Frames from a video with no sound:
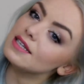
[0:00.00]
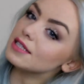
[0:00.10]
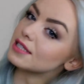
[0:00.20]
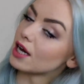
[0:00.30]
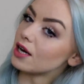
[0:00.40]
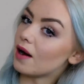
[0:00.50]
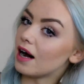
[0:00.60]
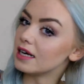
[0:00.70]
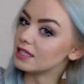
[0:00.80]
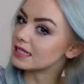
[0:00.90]
So
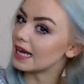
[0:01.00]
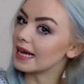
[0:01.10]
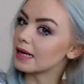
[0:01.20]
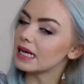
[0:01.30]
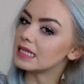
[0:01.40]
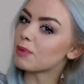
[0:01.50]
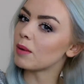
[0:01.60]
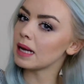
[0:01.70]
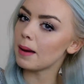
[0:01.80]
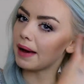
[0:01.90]
I just take, it's
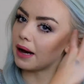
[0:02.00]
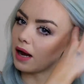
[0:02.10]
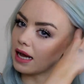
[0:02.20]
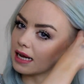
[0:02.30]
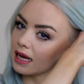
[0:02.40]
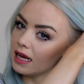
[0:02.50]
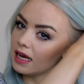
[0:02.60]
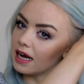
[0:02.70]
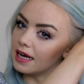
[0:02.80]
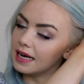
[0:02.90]
probably about like
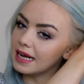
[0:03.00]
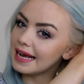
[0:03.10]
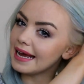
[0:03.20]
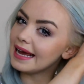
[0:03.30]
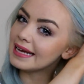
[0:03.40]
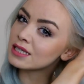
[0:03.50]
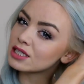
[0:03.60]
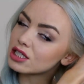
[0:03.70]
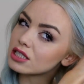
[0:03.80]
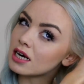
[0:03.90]
an
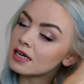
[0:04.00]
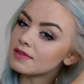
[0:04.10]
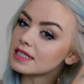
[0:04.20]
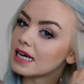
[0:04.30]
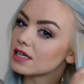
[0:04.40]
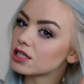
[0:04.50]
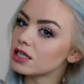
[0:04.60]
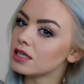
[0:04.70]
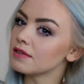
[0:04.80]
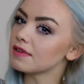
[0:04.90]
inch kind of a
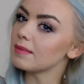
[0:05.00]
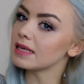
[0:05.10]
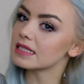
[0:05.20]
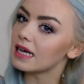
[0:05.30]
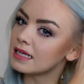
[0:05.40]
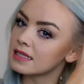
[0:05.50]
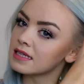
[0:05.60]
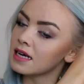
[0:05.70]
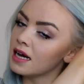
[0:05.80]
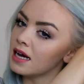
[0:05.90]
section, if that makes sense.